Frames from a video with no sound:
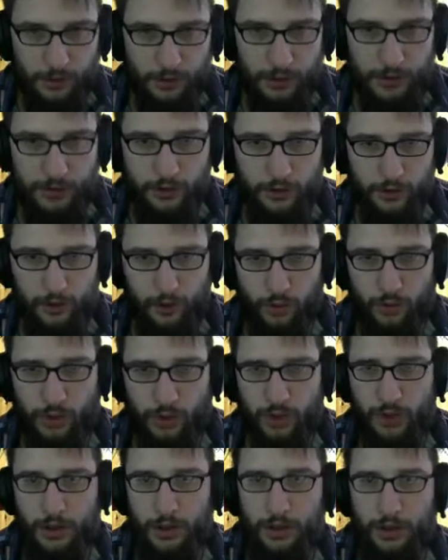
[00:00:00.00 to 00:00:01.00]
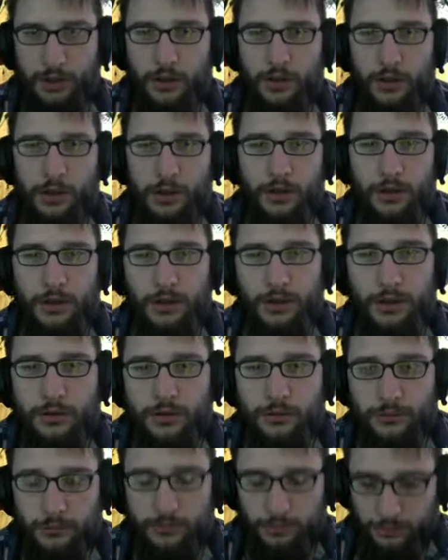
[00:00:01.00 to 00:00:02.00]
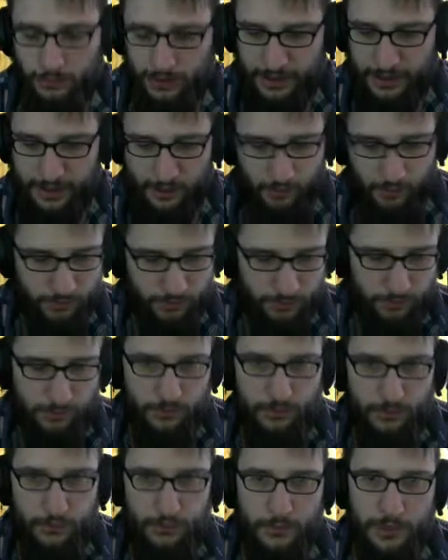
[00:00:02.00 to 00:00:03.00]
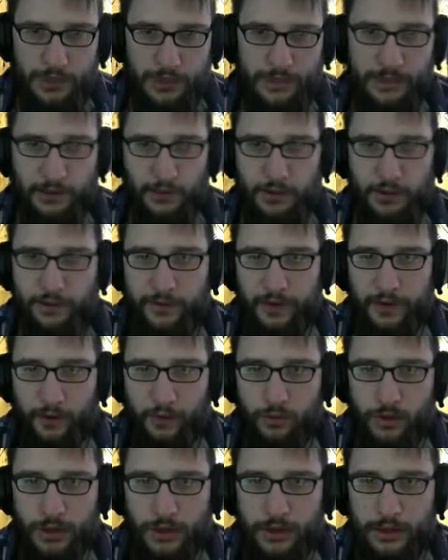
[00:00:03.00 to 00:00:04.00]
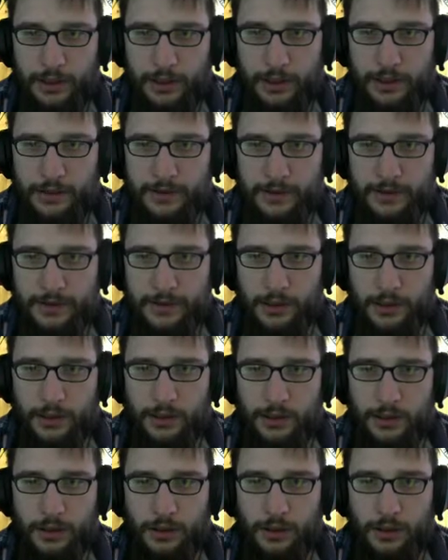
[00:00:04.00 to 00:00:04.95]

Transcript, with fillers: Casino! I know. Let's get rid of the... Oh, assassin.